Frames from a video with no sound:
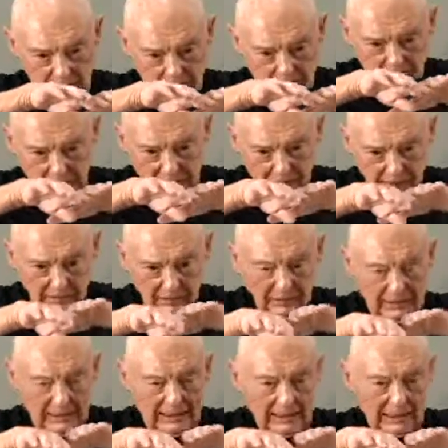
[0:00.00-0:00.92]

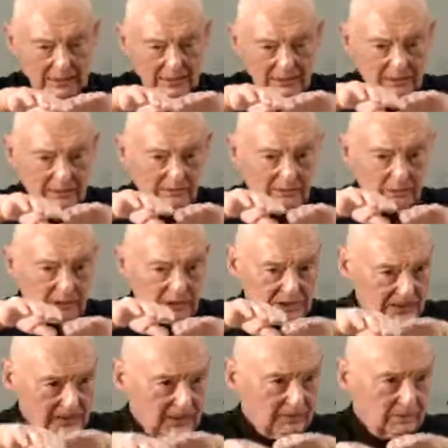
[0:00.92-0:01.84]
recognize some
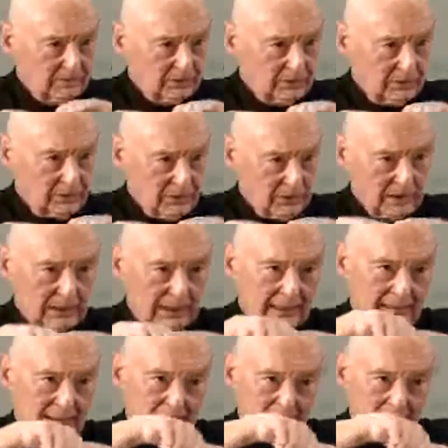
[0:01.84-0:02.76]
receptors that